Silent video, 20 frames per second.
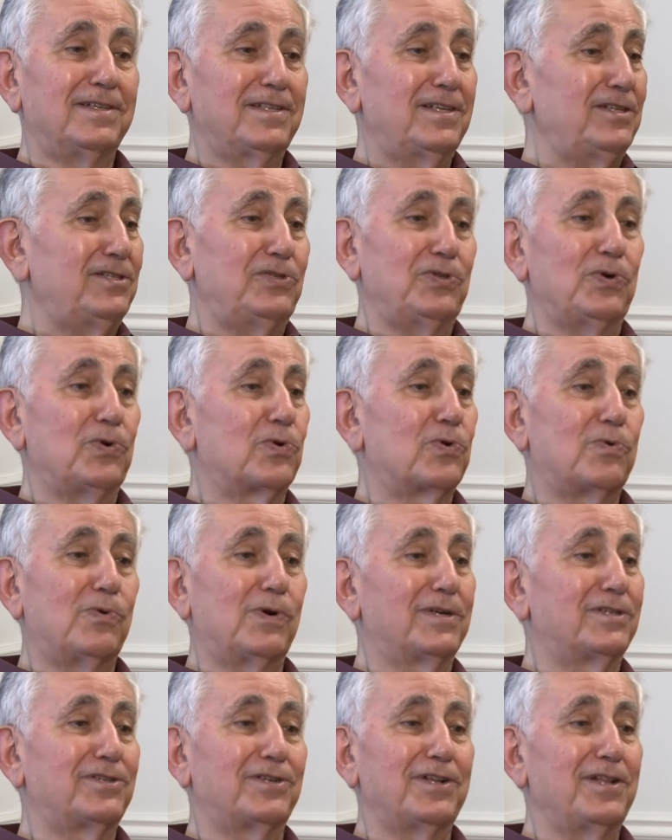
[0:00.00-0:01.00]
there's no
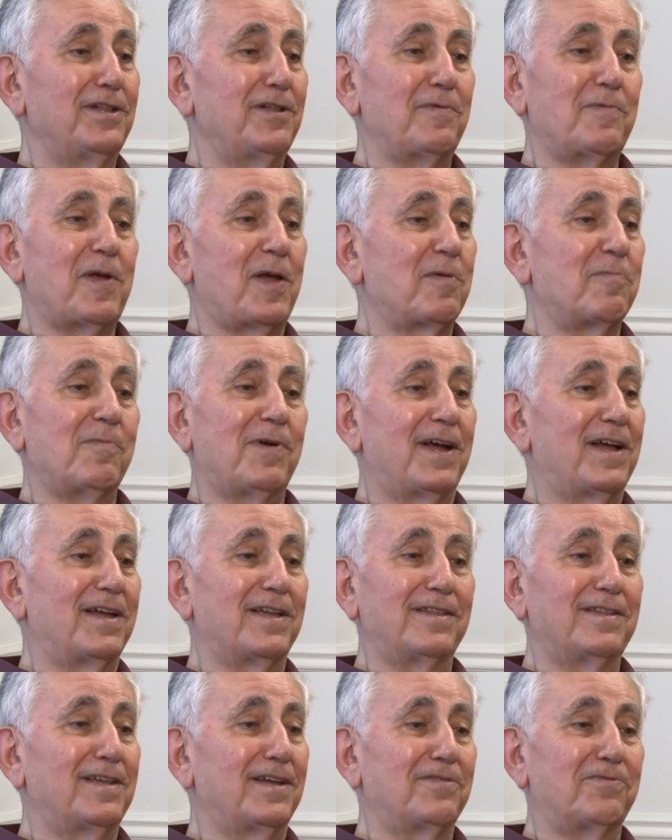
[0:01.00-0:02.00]
question in my
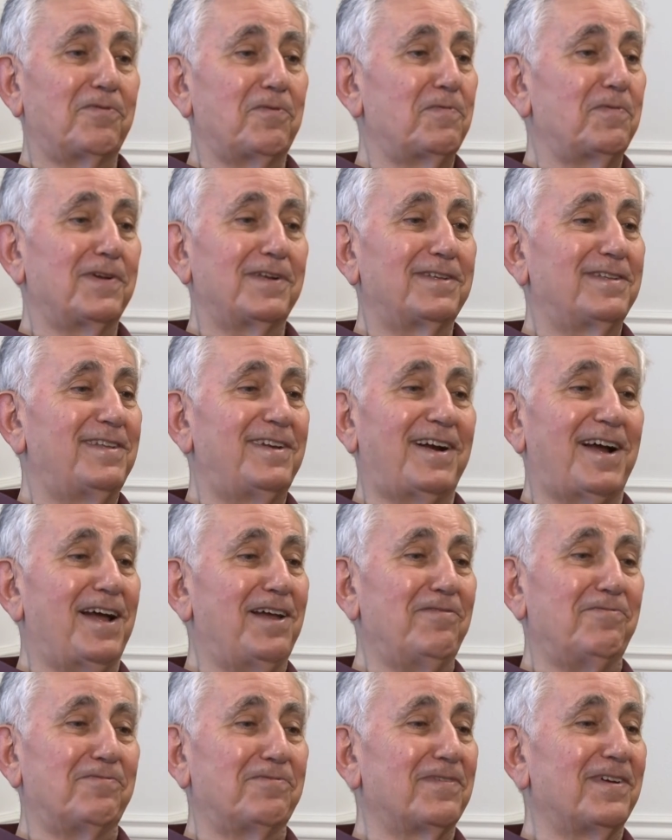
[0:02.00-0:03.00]
mind that we will
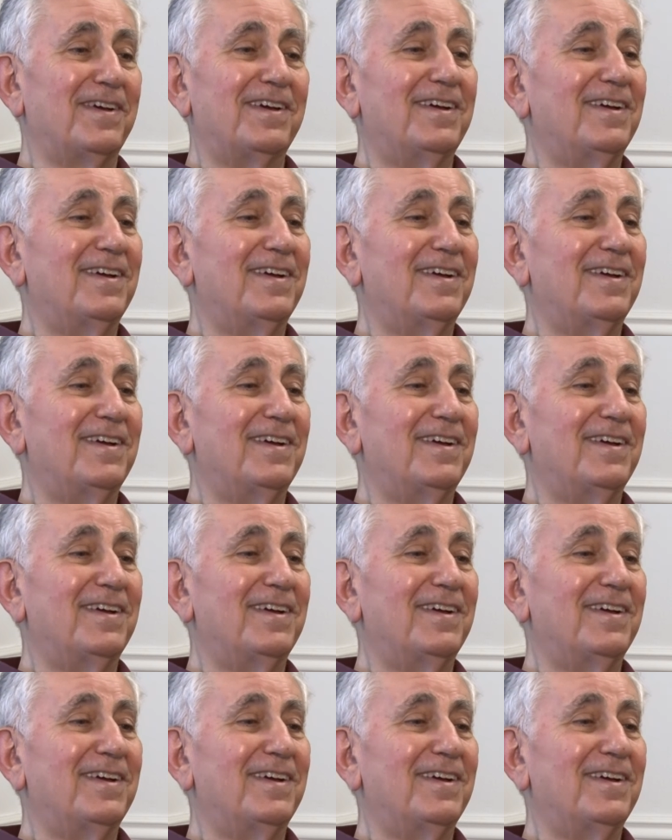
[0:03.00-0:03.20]
drive